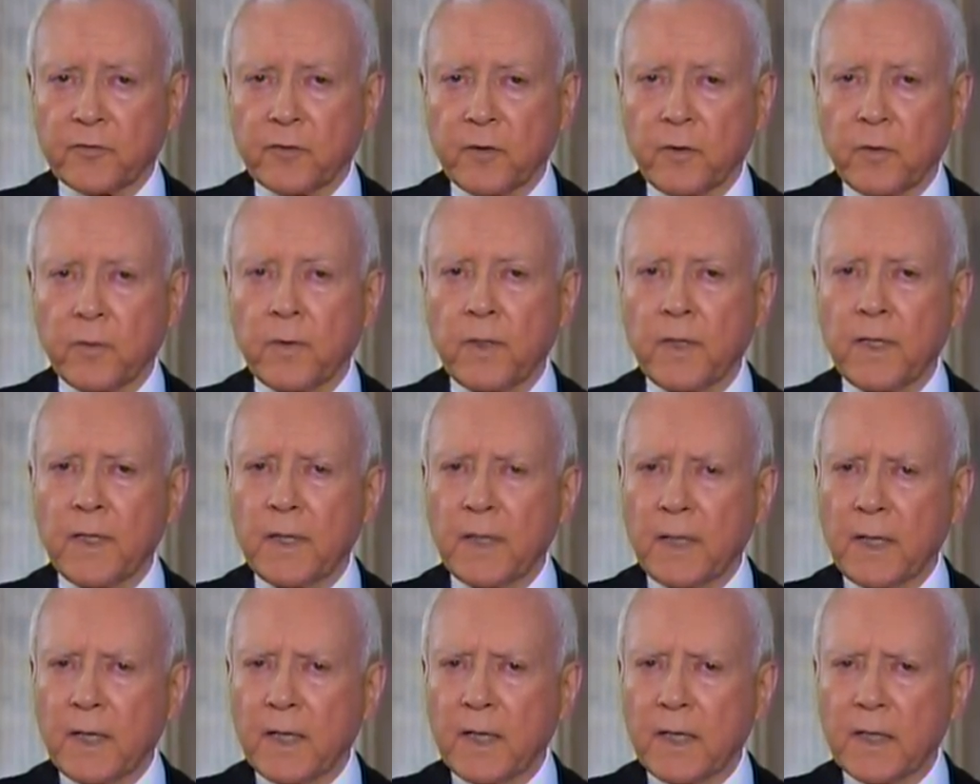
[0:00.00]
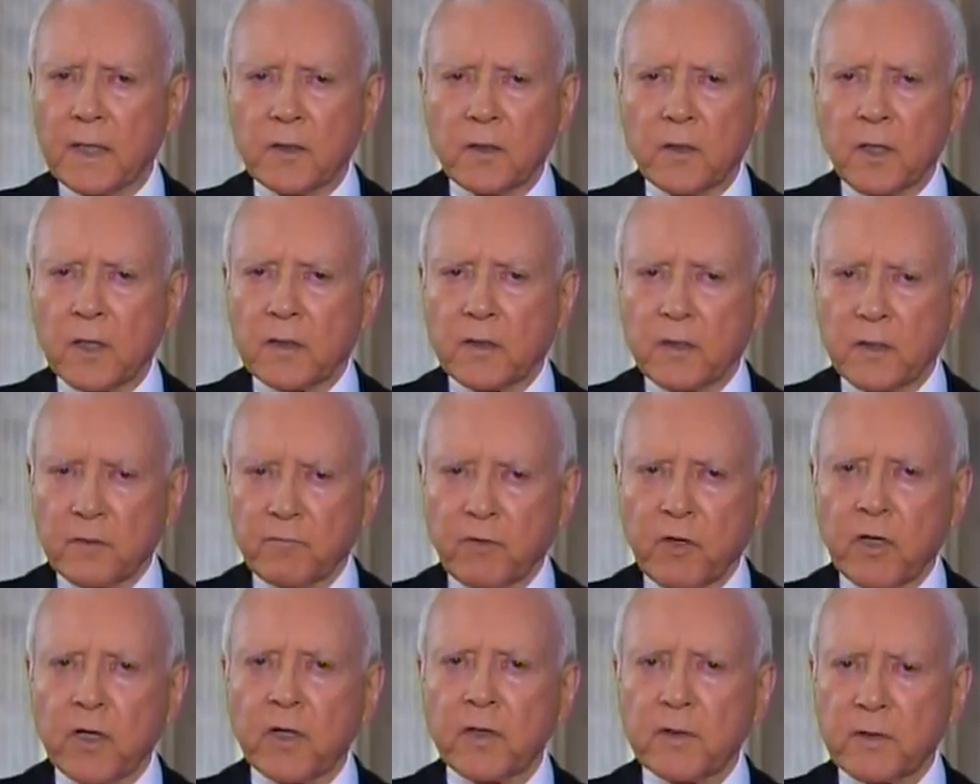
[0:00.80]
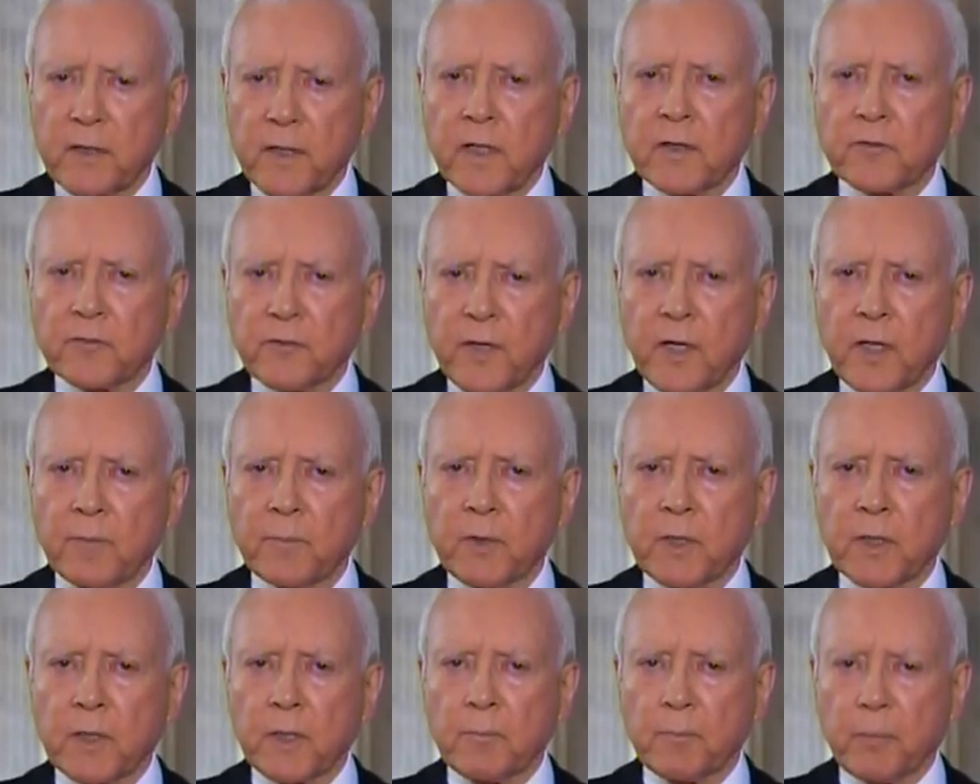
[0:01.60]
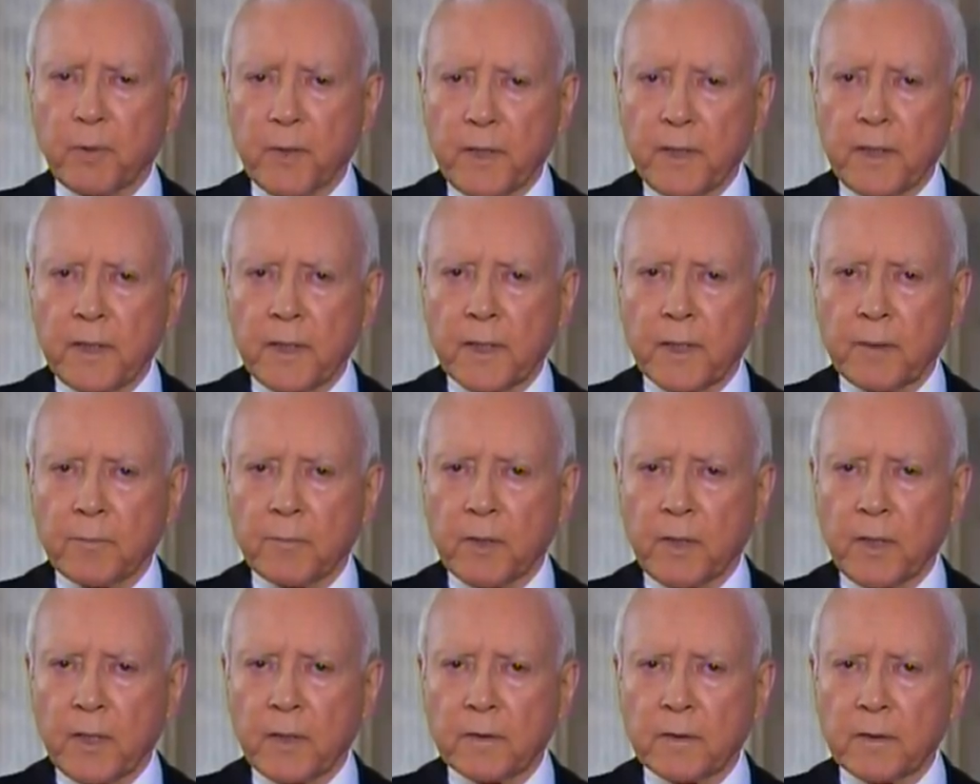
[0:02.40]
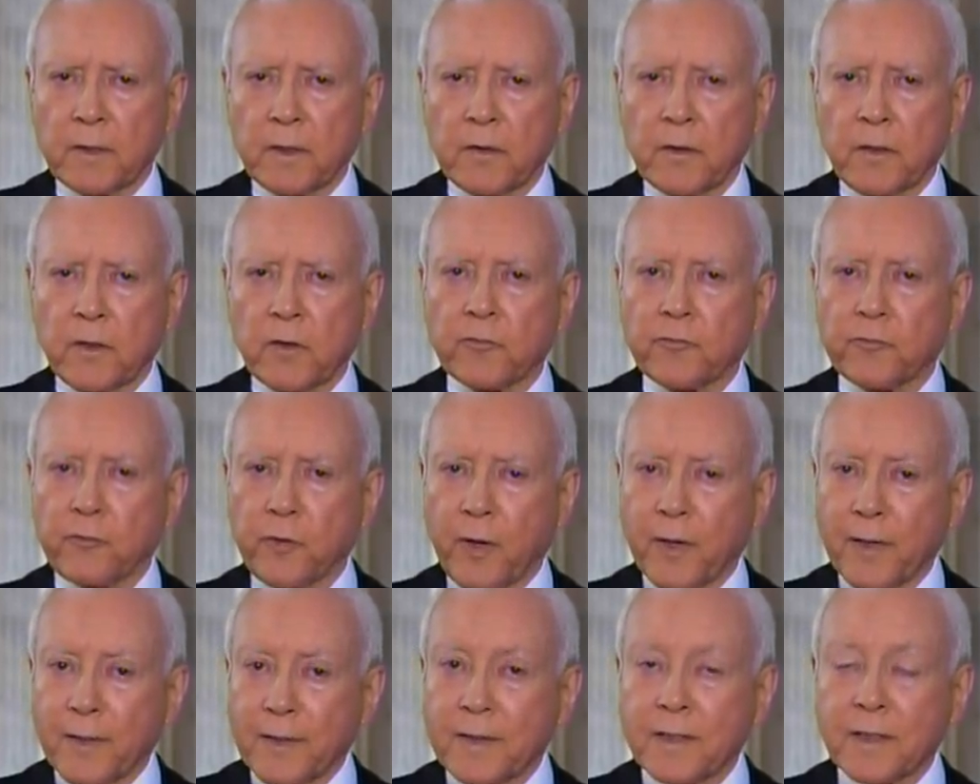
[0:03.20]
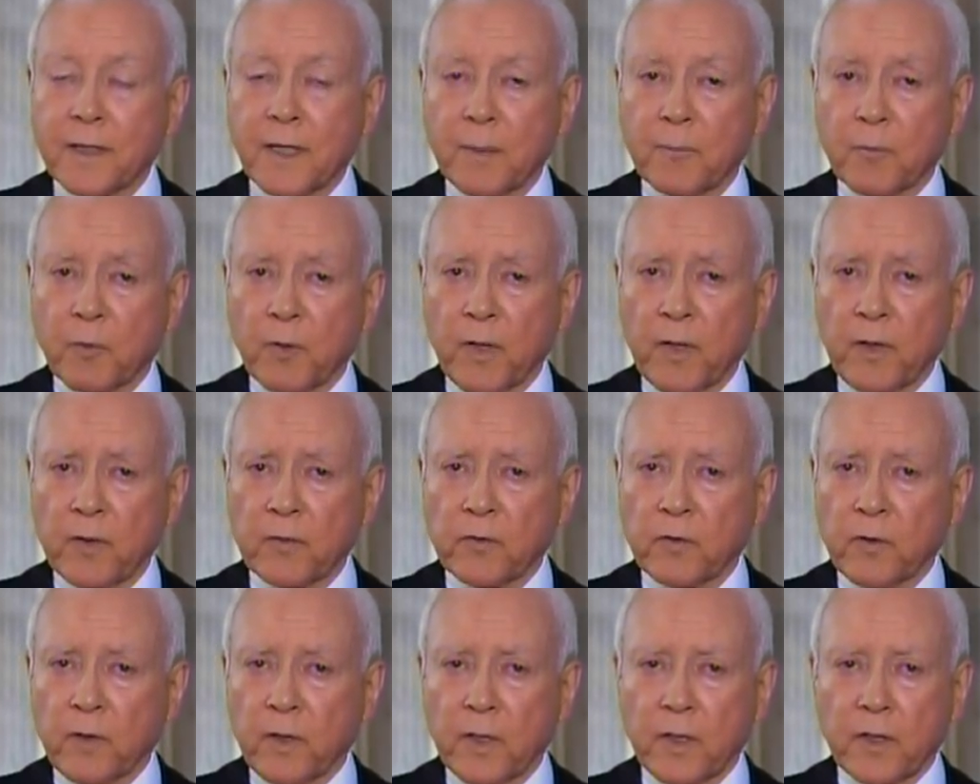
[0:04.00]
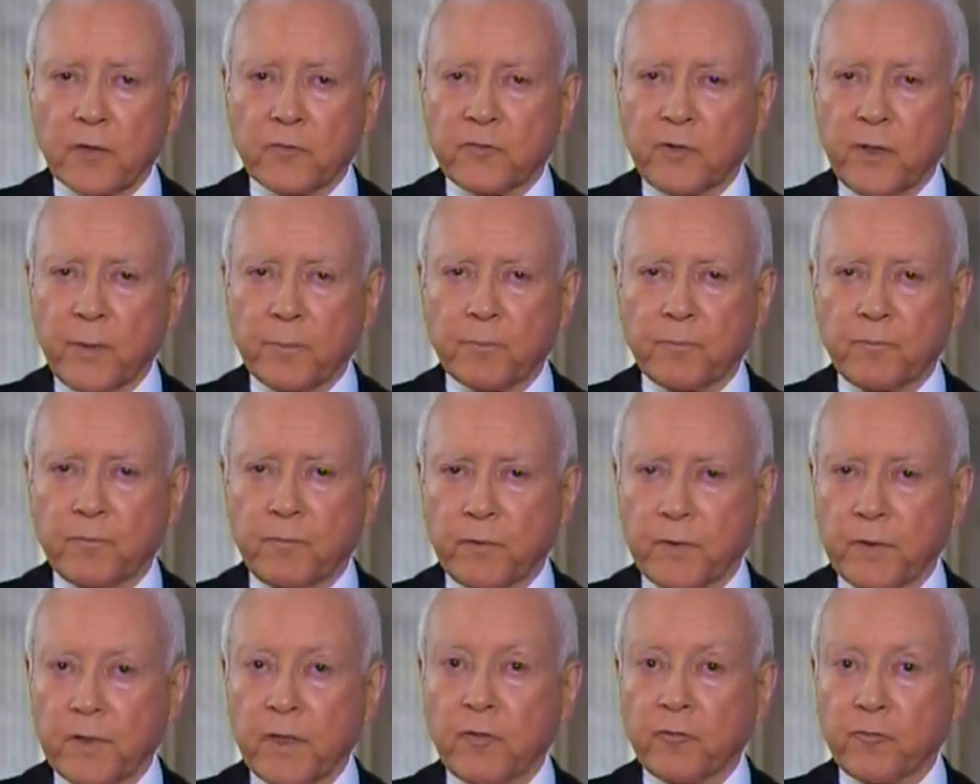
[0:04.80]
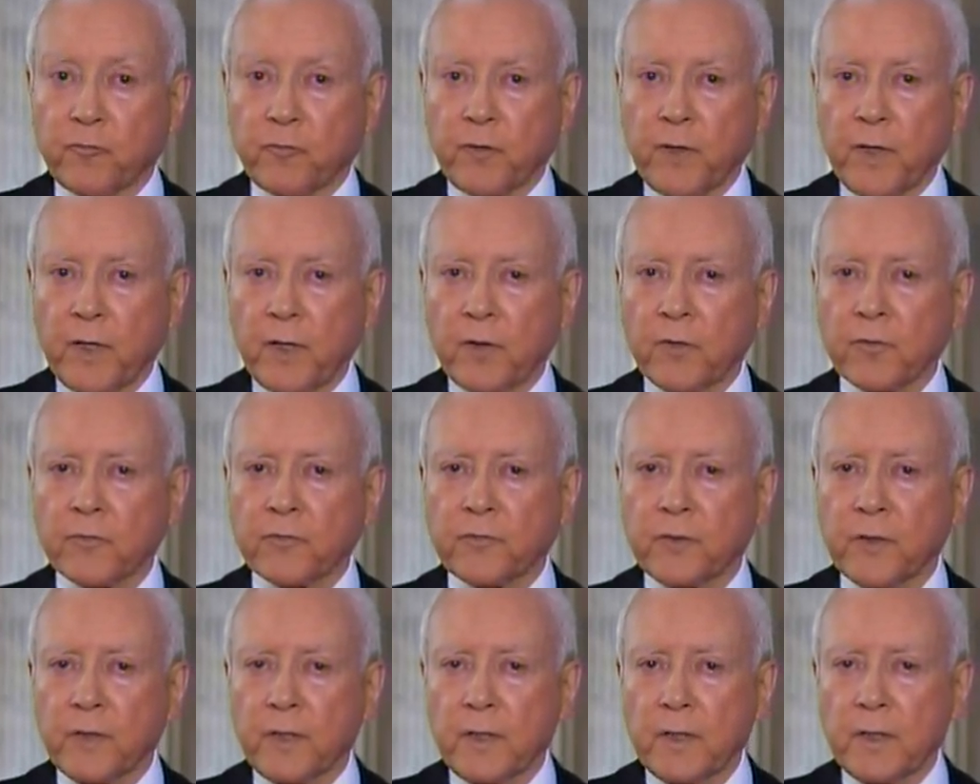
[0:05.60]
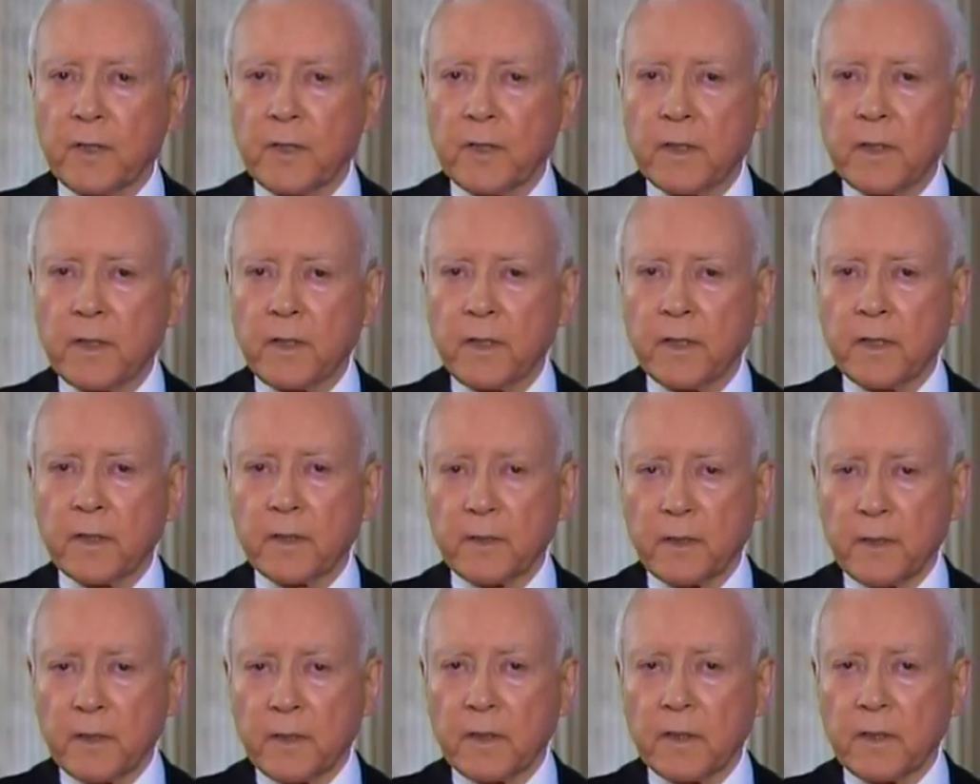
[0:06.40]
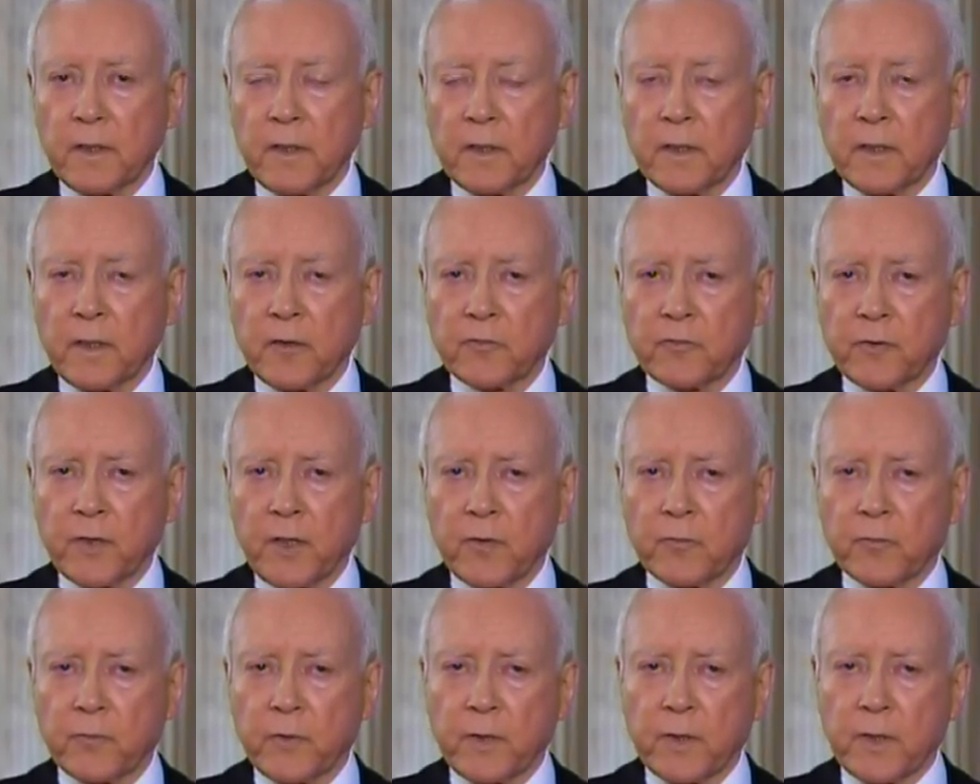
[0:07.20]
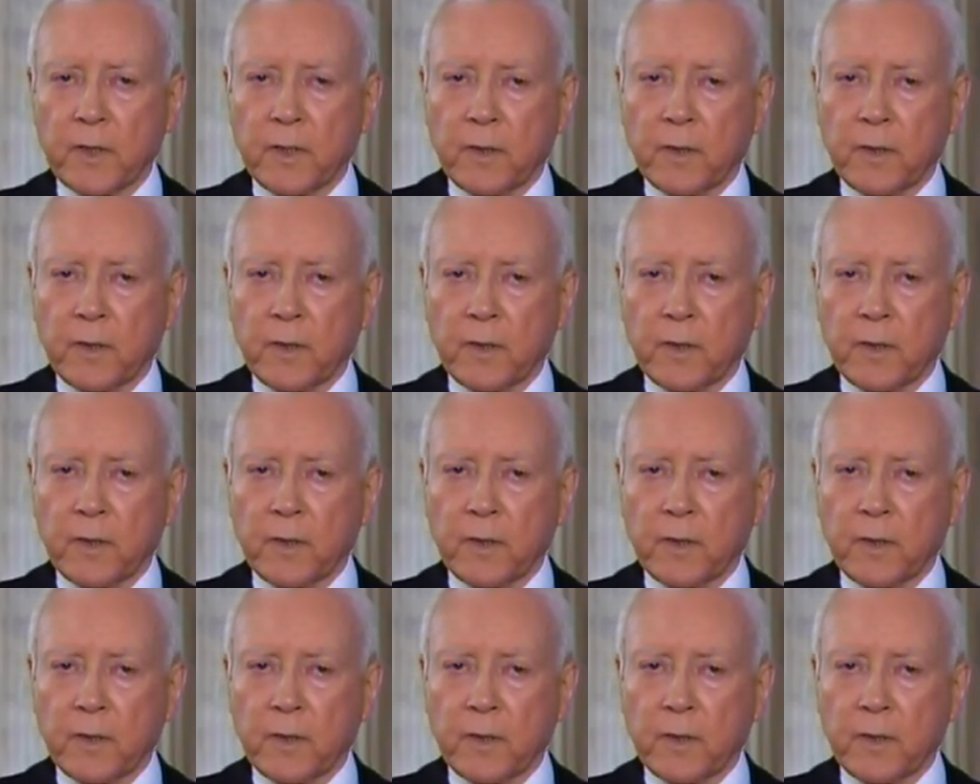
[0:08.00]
So look, the very things I've been complaining about, they're starting to come around on, except for these trials in this country.